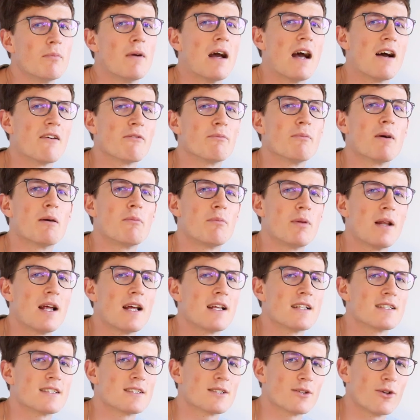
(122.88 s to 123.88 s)
have my
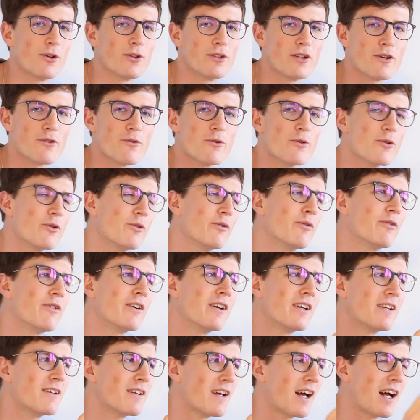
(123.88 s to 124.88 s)
plants on a roof.
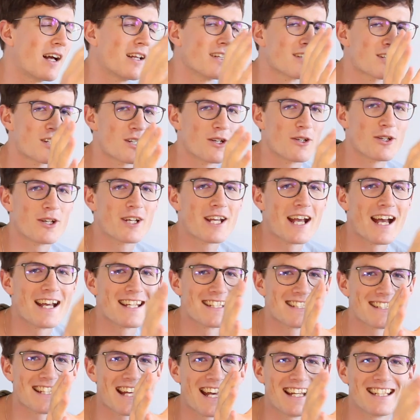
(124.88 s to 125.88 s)
I'll show you
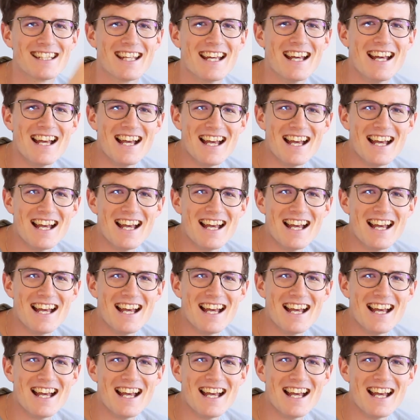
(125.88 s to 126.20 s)
guys that